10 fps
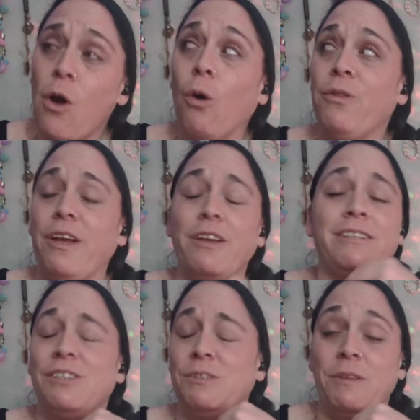Or that
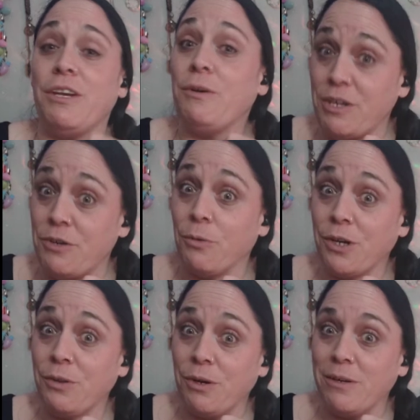you need to
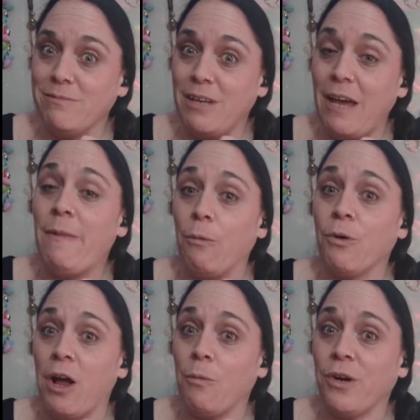work through and that we're
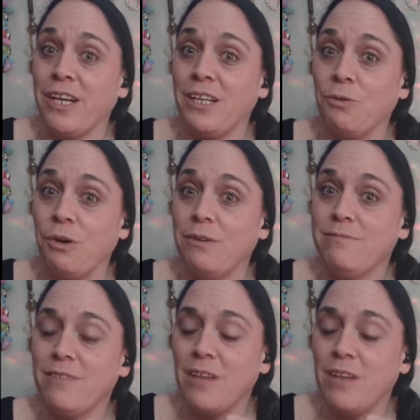not working through.